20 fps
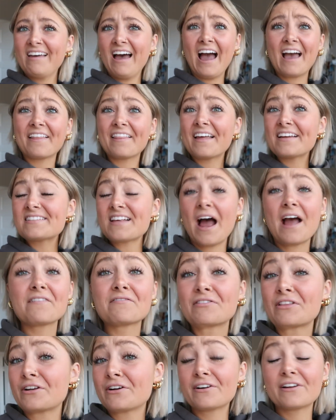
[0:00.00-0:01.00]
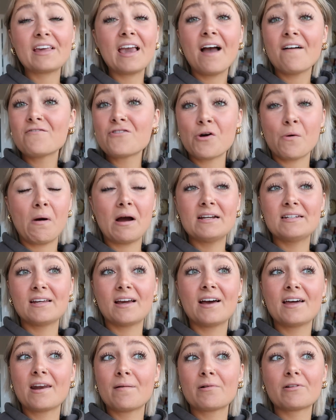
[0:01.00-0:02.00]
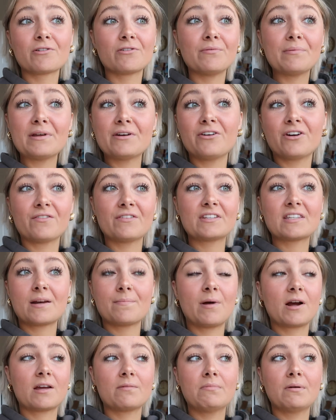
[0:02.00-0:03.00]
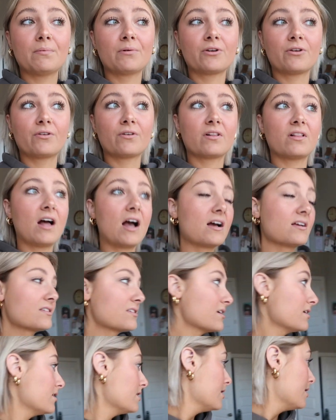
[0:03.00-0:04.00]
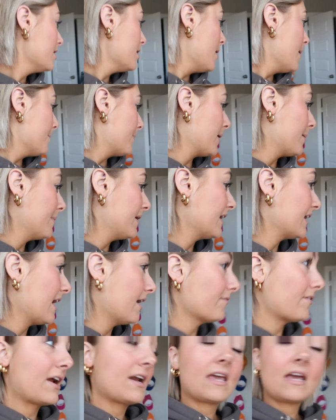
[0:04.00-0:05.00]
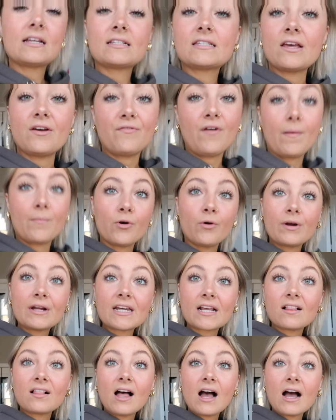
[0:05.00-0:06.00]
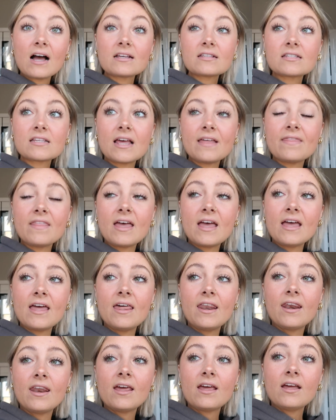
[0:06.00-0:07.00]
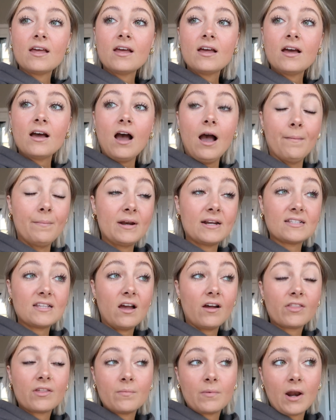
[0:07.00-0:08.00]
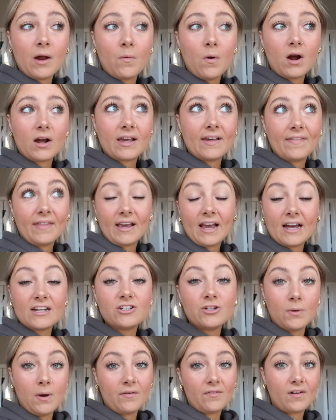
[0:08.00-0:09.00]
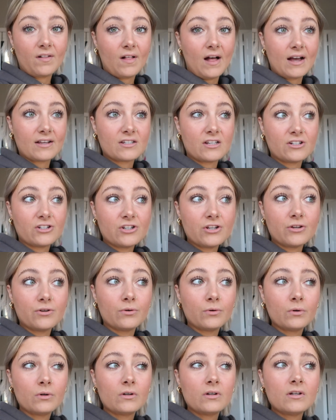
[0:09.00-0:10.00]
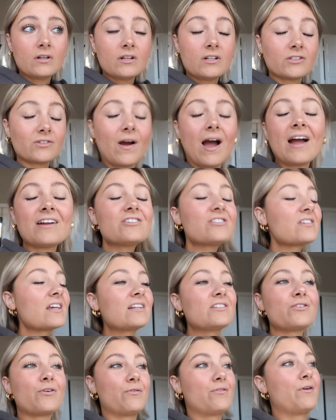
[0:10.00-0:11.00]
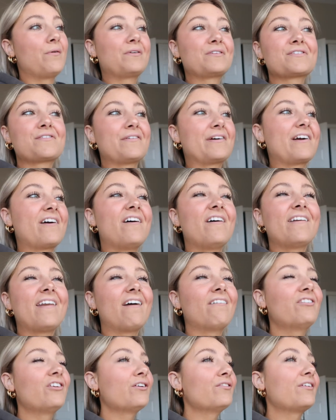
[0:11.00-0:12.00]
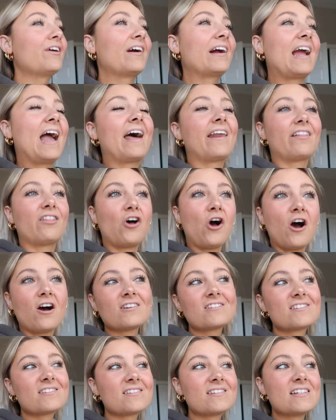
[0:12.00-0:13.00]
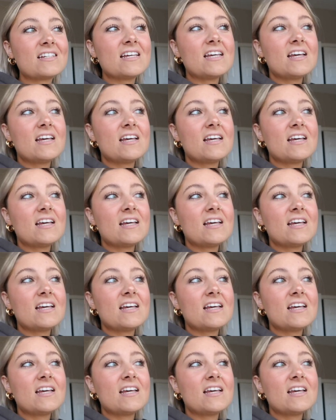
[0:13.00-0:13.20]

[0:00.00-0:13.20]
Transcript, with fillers: highlights. I literally have no idea, and I'm a little bit nervous that I'm not gonna be able to go to class, but I'm gonna get ready as if I'm going to class, and then I'm gonna tell them when I walk in like I do have a class at two. So I just like don't know what's going on. I feel very at a loss.